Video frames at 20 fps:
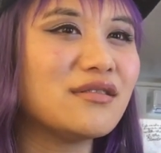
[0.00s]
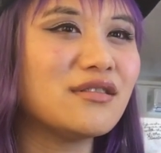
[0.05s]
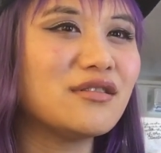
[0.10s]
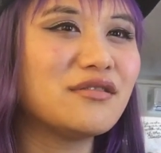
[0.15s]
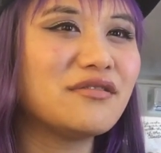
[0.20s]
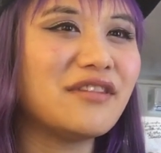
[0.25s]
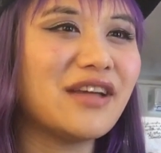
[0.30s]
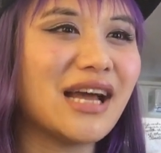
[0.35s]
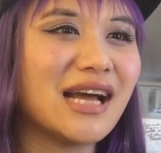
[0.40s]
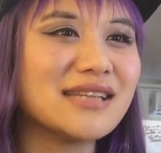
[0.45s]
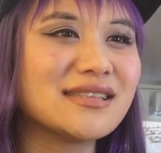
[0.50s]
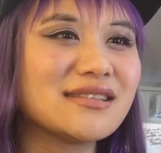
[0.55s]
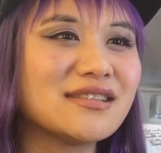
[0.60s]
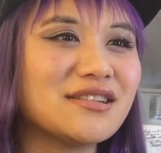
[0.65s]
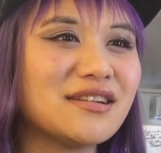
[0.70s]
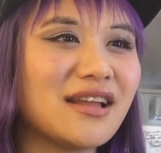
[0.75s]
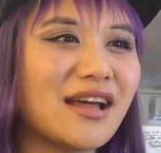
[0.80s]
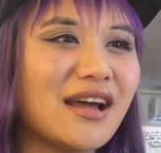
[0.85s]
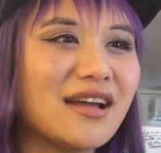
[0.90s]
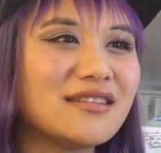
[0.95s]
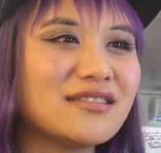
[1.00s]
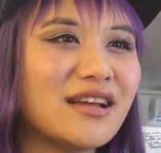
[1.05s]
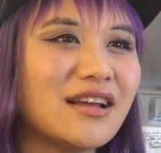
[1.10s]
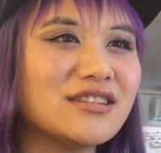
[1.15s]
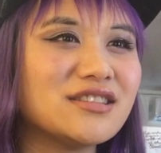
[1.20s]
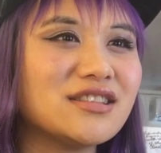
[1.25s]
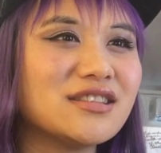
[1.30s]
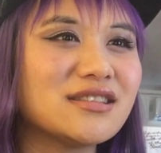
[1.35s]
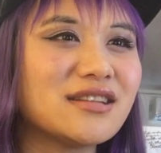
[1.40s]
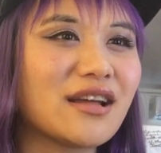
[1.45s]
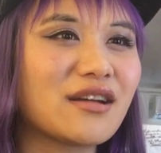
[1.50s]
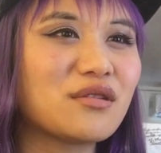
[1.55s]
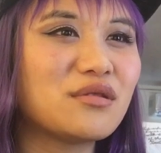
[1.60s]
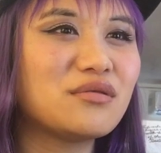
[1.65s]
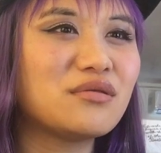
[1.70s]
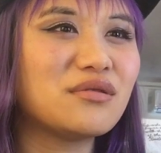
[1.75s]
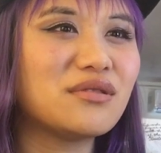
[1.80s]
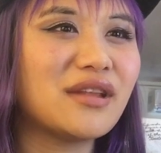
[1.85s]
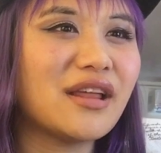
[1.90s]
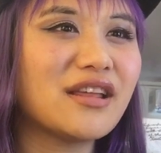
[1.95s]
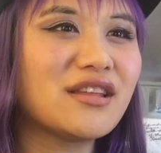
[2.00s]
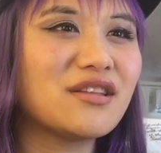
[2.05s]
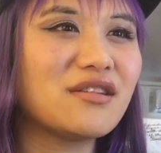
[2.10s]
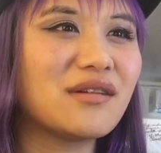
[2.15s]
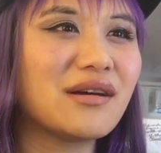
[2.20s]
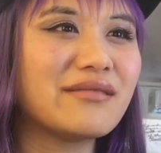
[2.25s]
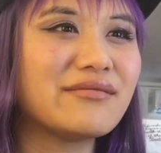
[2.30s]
Luffy asked her that. And she's like, ooh, thank you,